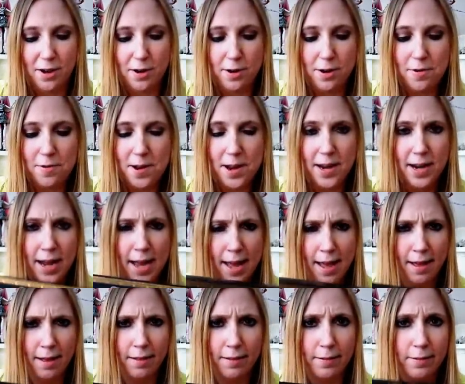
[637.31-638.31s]
no way in
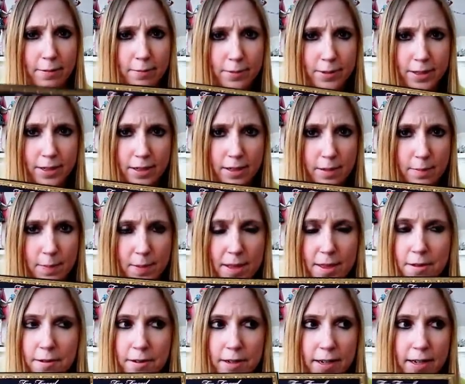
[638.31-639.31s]
hell would this be
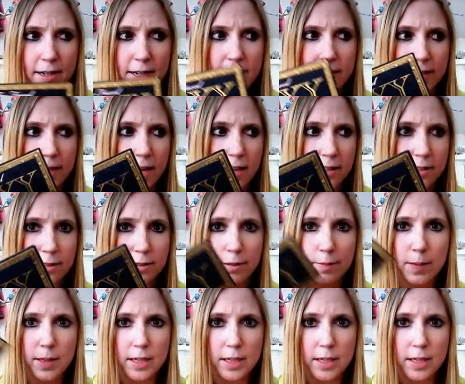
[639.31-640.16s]
$39